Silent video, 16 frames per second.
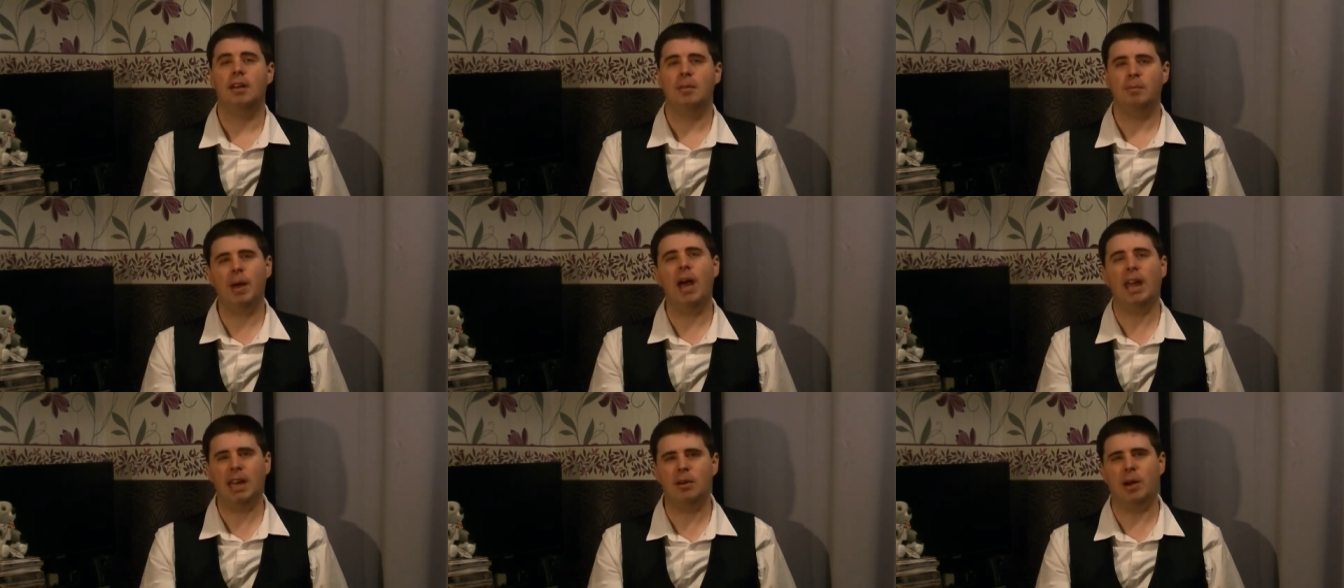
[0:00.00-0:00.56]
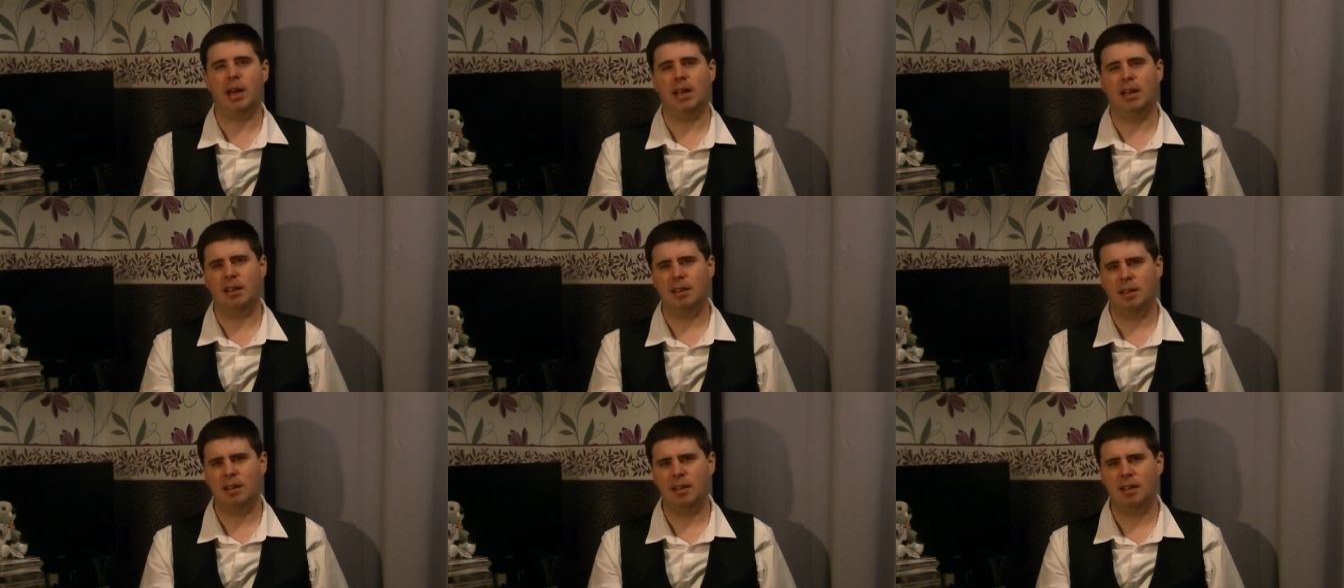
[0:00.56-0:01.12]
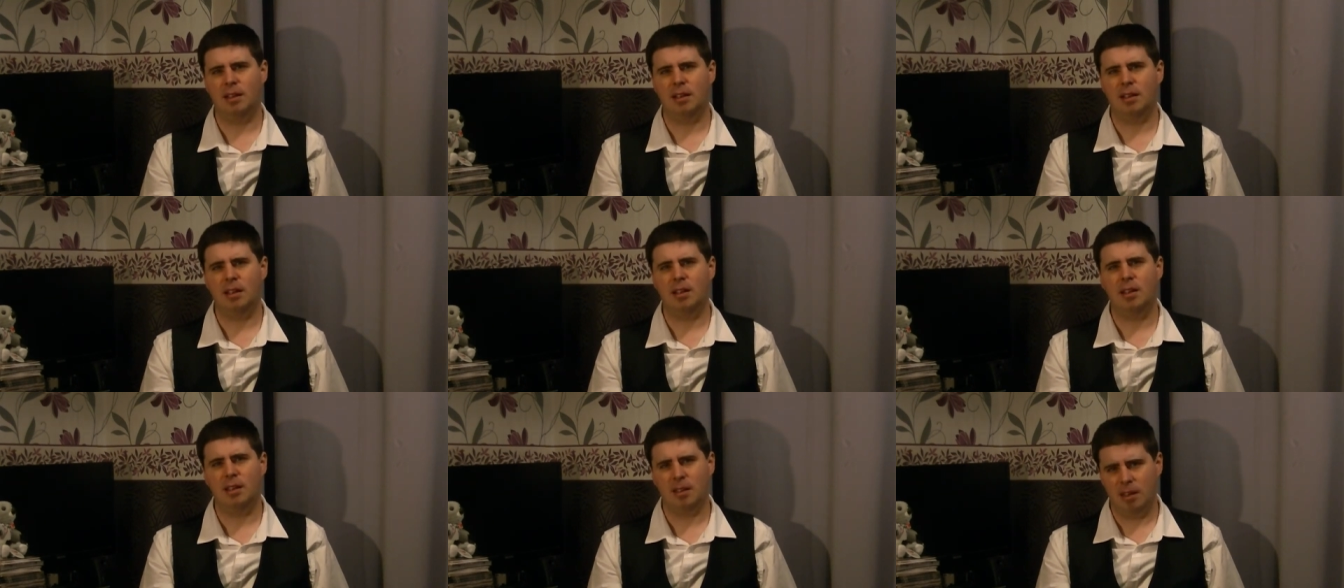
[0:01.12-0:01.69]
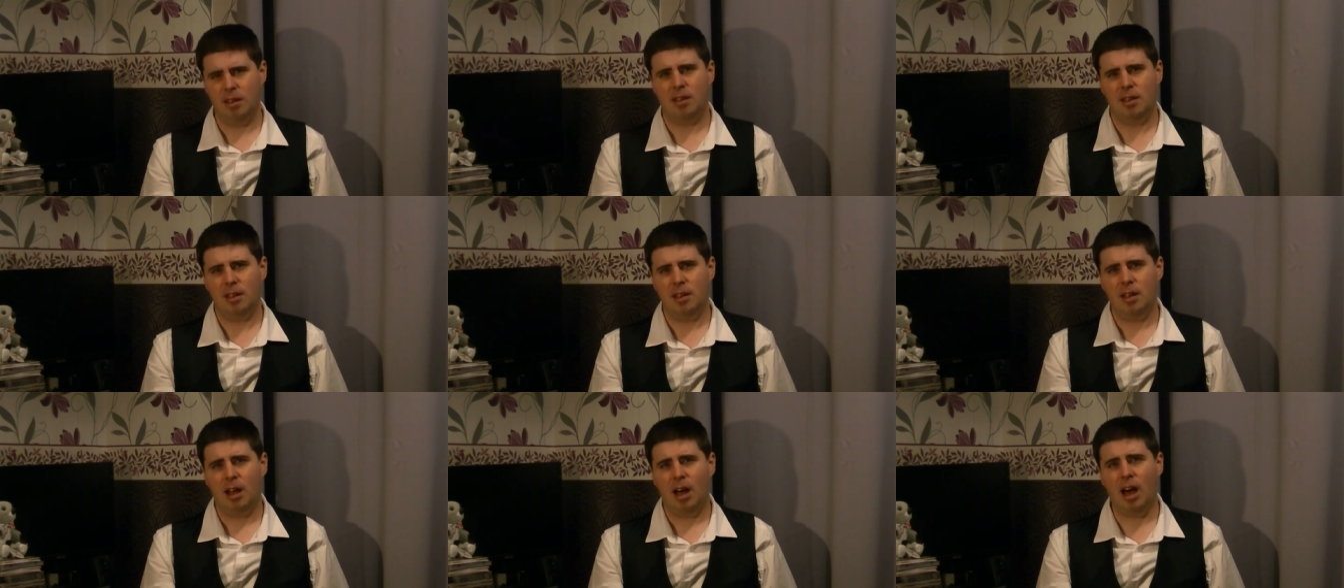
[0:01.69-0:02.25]
But anyway,
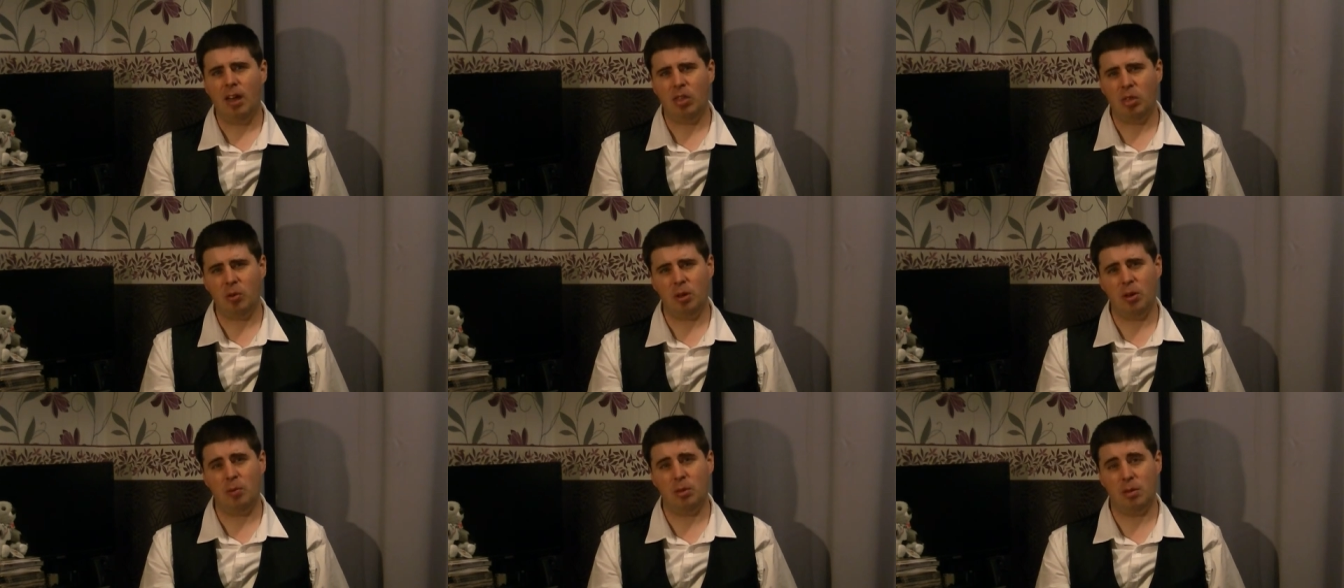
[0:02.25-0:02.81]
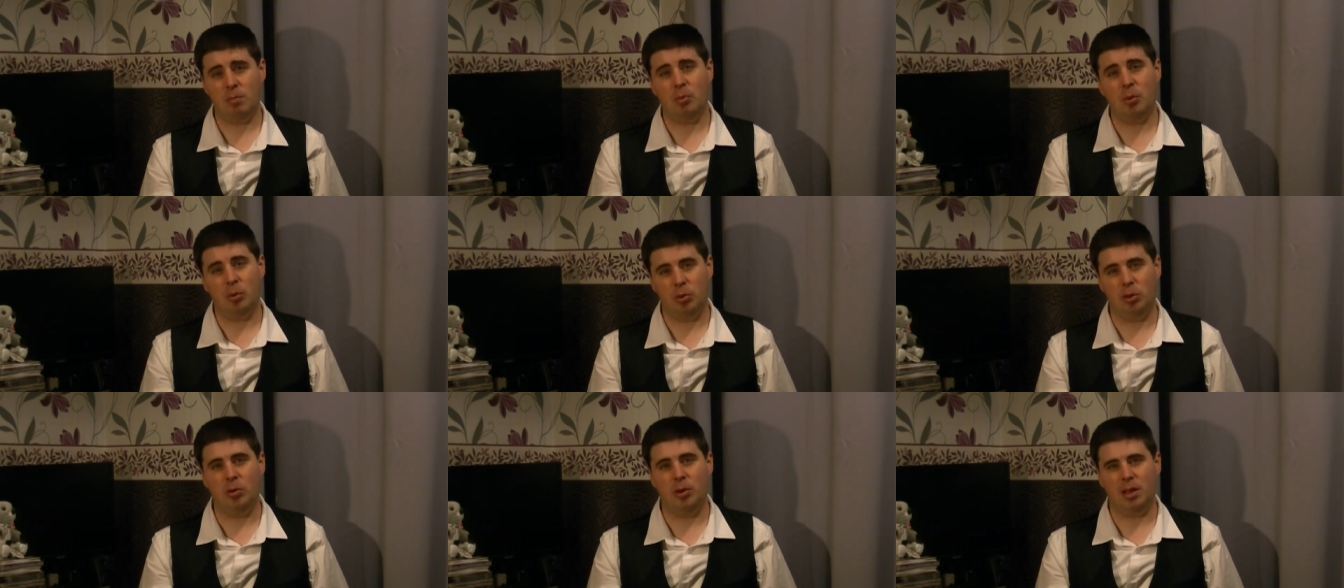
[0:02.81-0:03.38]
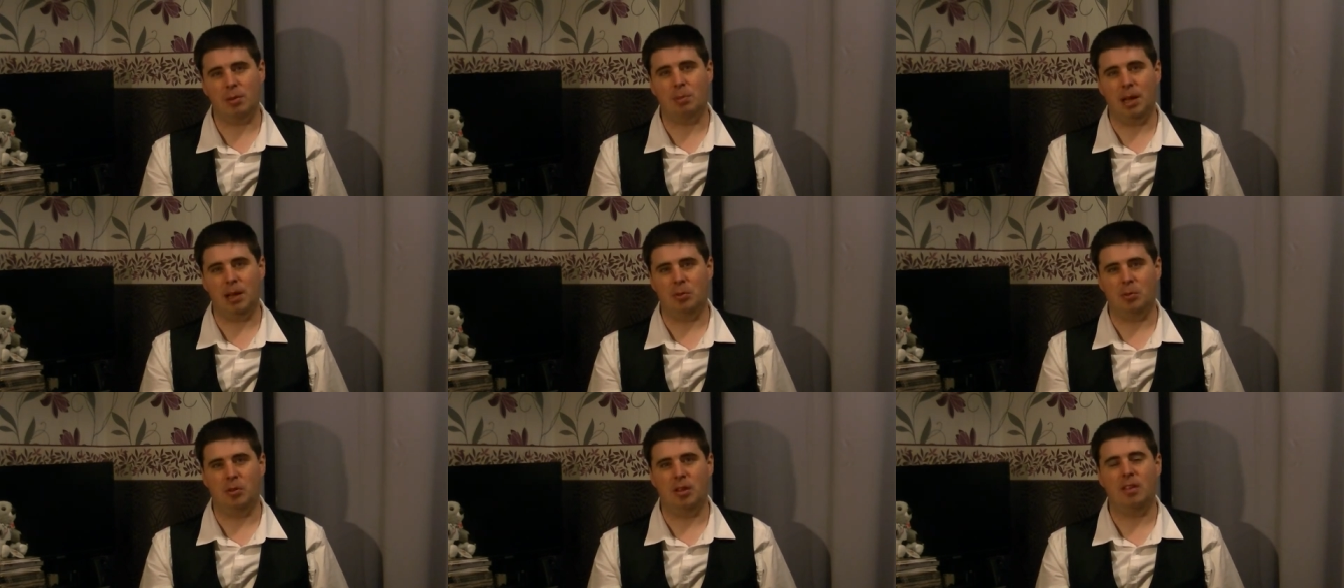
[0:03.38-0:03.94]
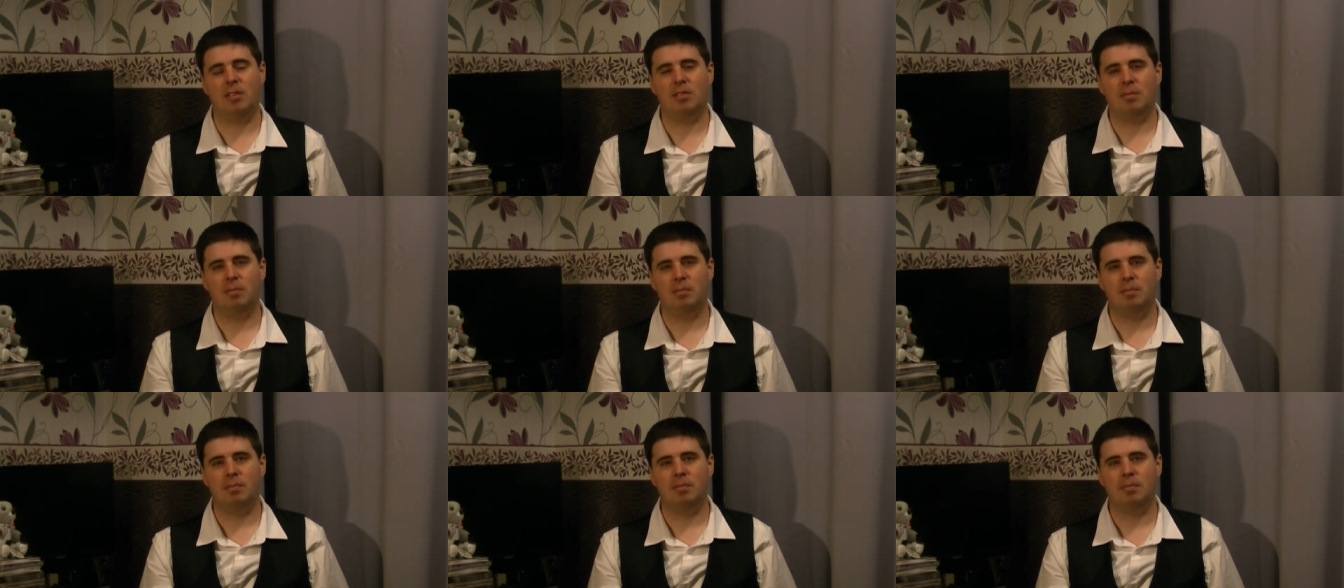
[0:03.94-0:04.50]
I thought it was important to explain all this.
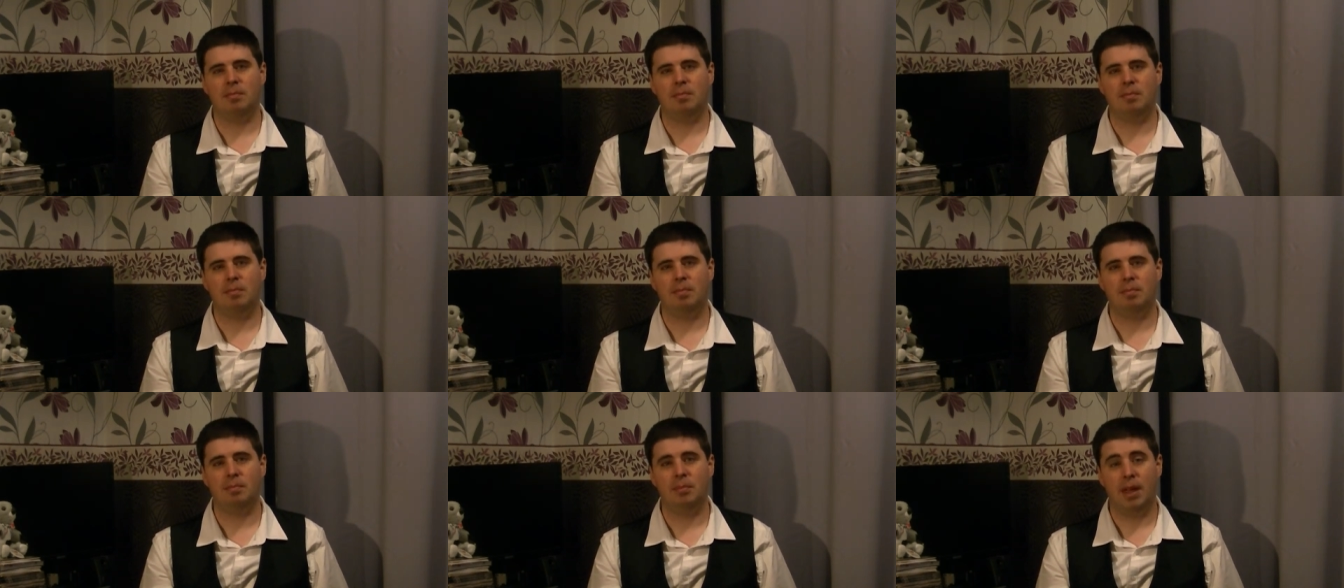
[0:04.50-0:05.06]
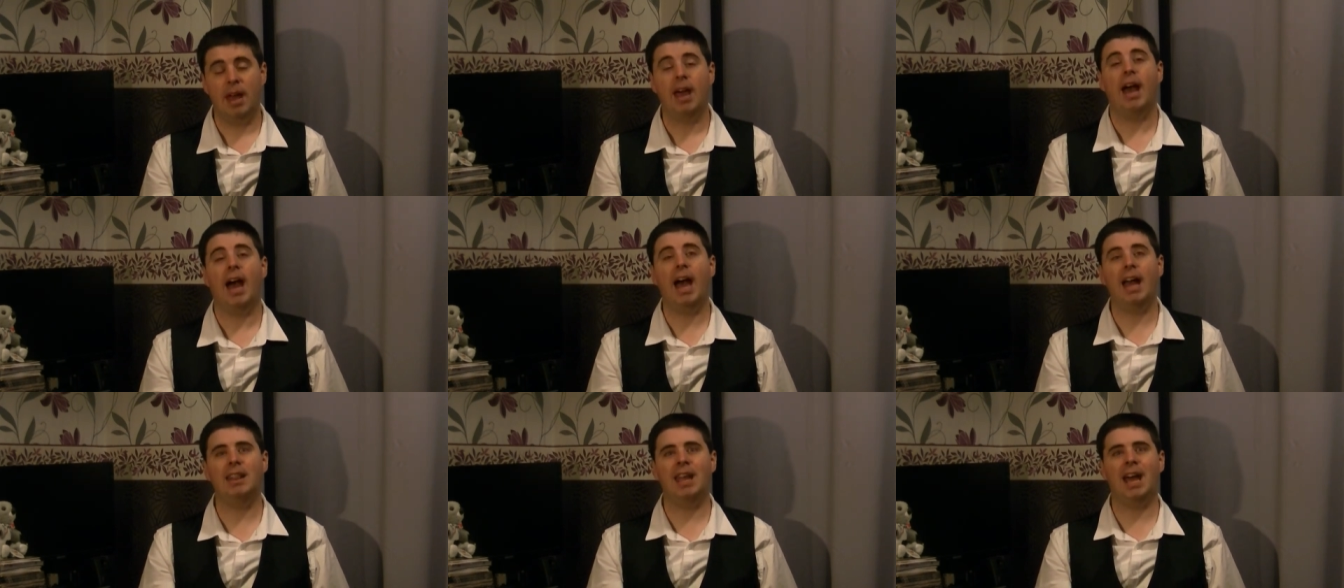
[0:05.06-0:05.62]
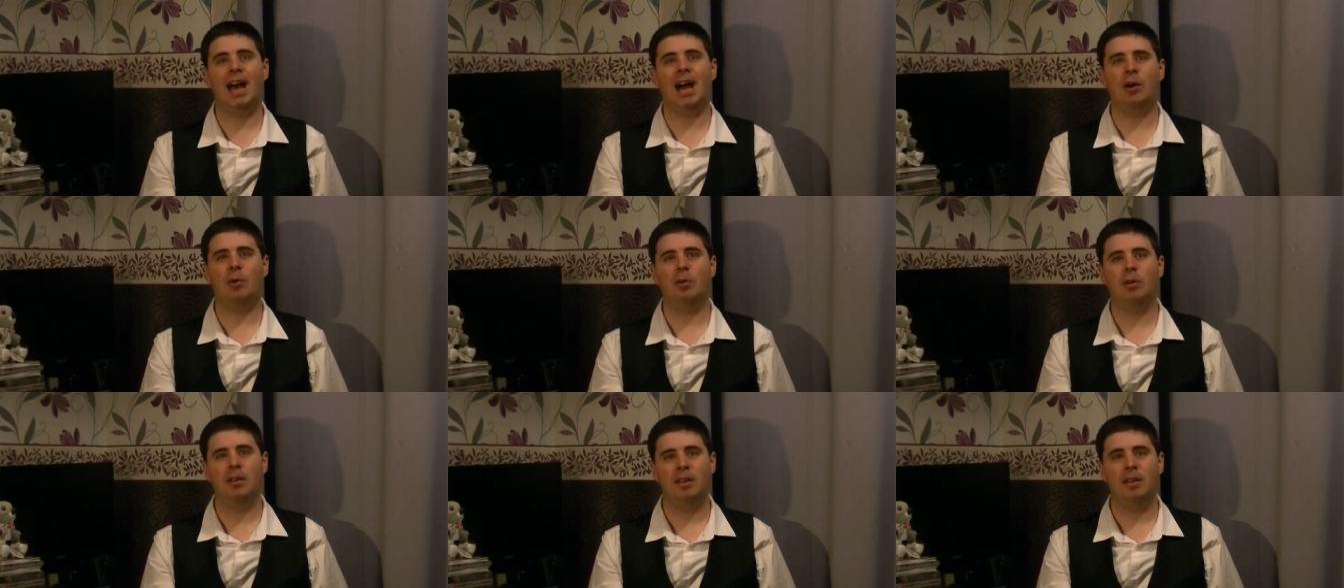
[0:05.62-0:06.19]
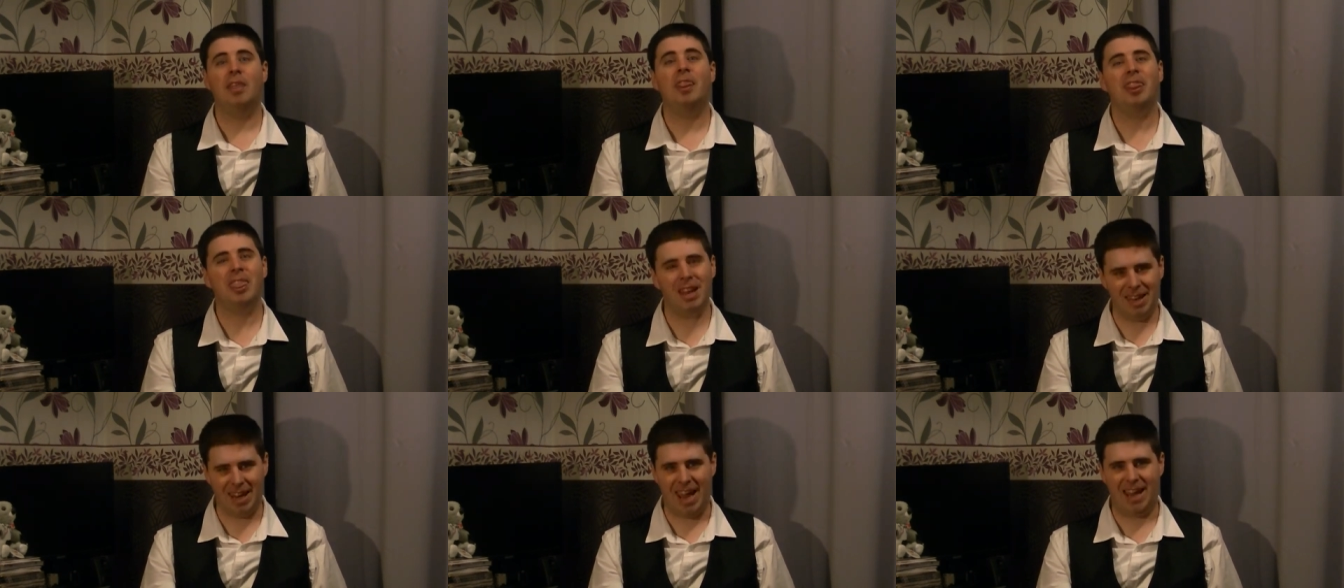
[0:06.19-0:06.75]
And now,
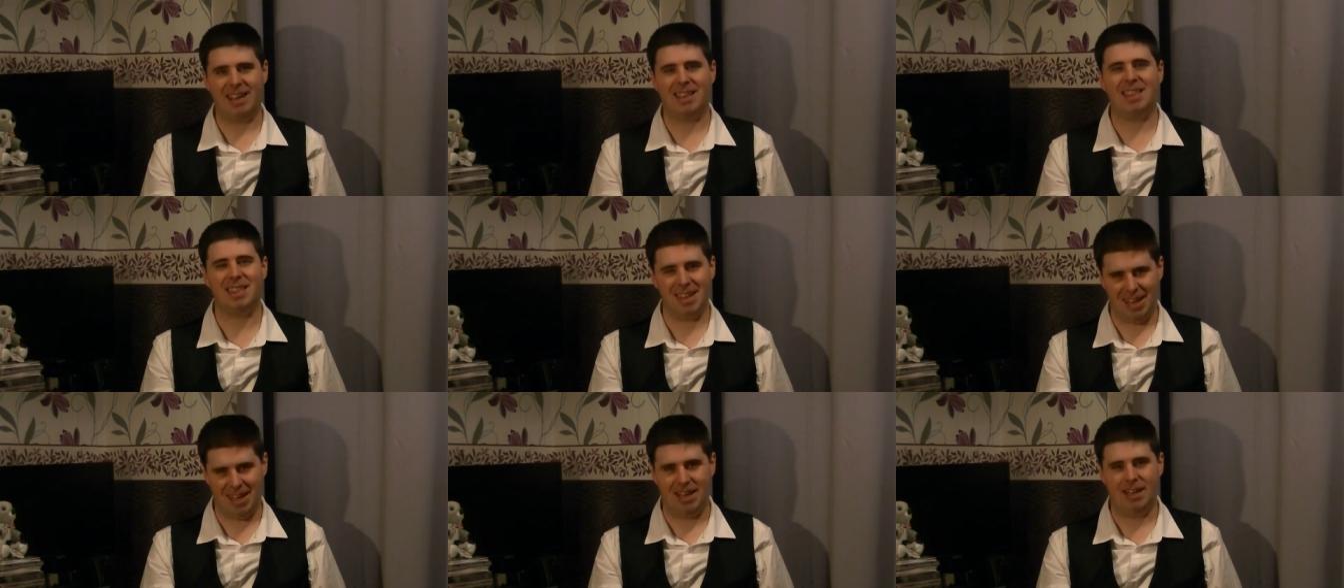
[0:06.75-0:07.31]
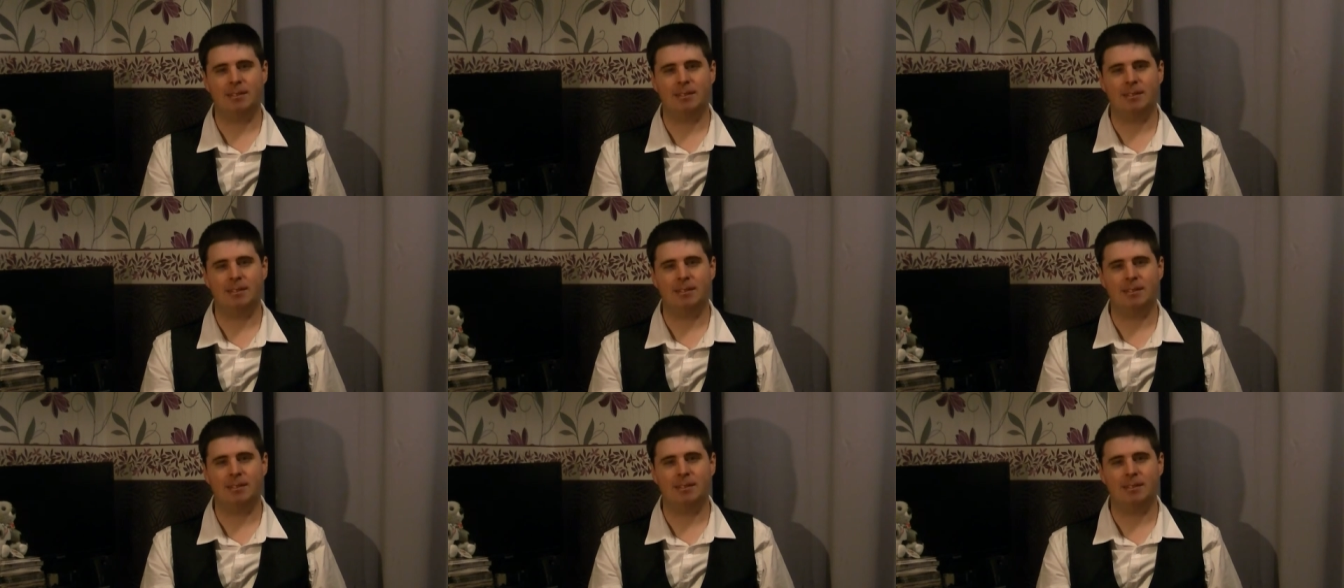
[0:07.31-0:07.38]
the next scene.